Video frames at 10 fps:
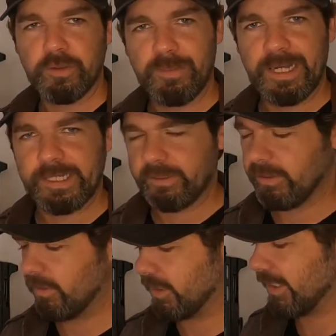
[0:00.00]
the back. You
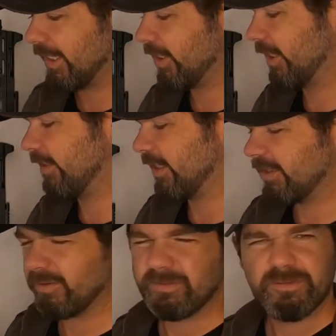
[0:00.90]
can't attach anything,
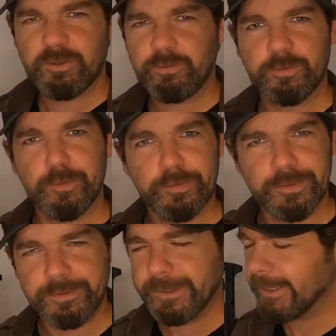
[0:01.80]
and who would want to?